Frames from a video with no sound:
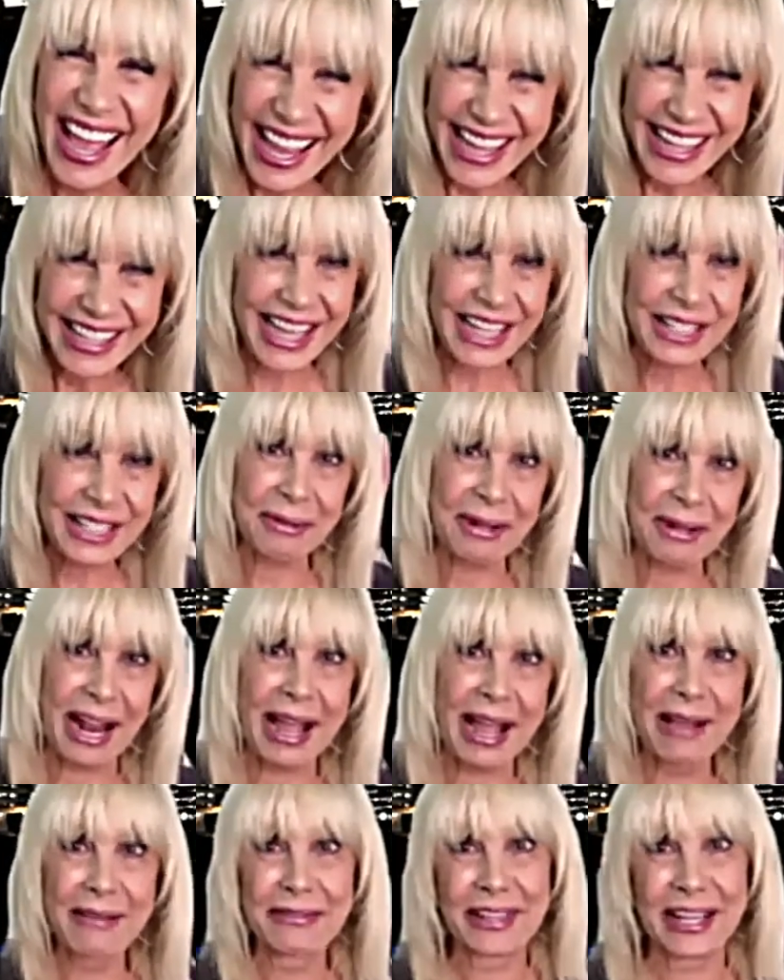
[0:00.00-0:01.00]
That's what
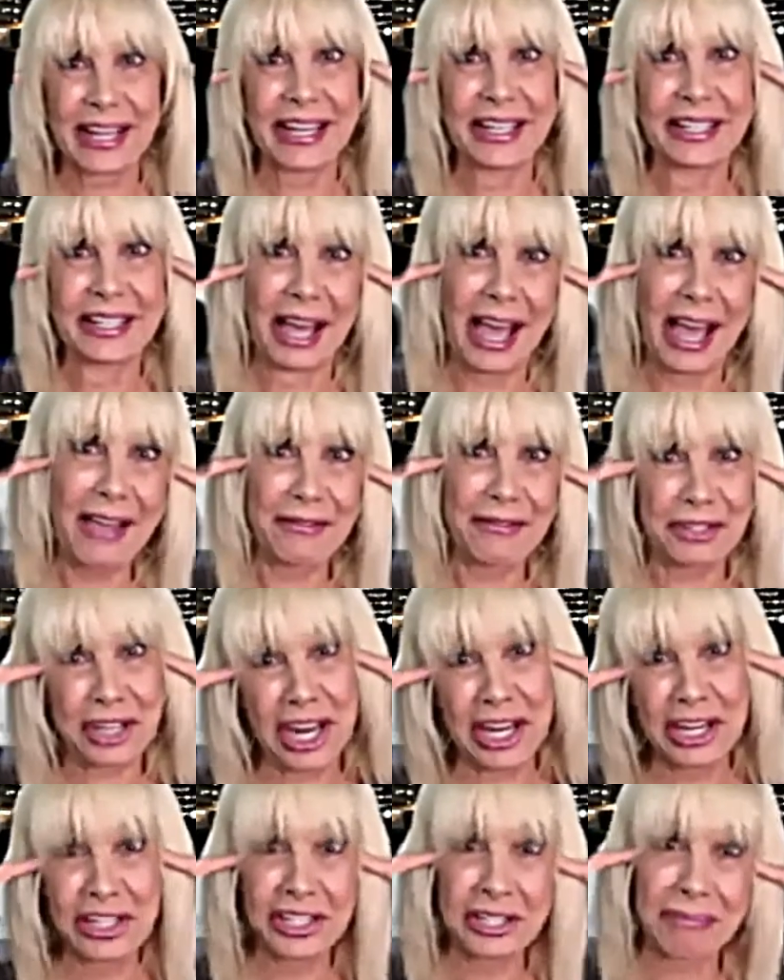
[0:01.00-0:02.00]
I've done. I've
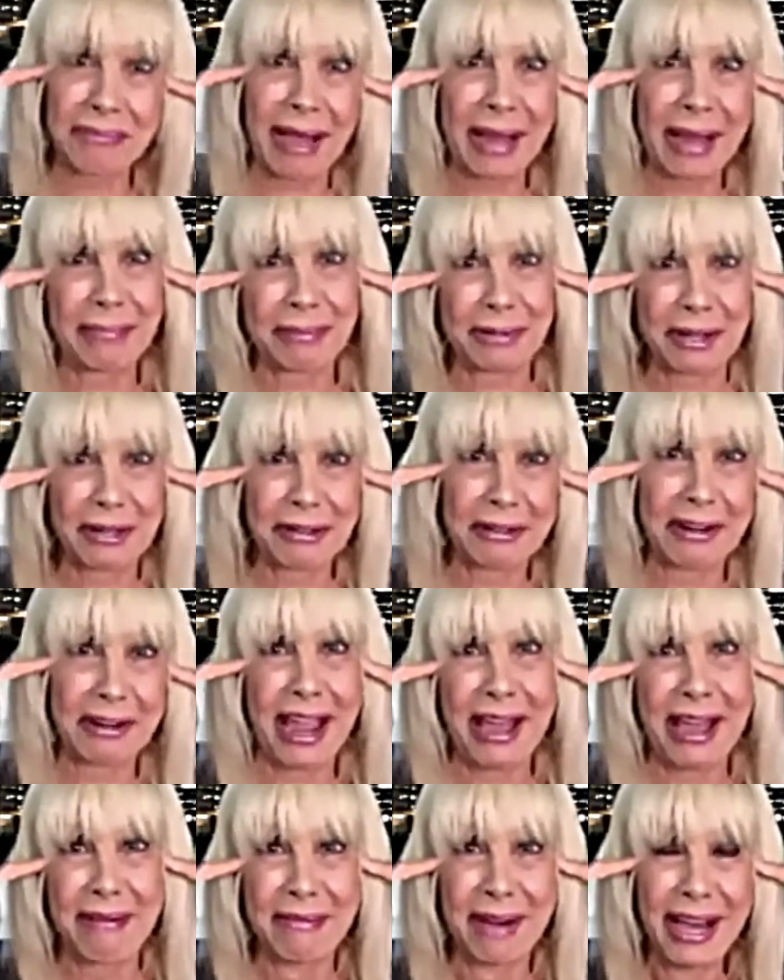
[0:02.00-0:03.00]
changed my program.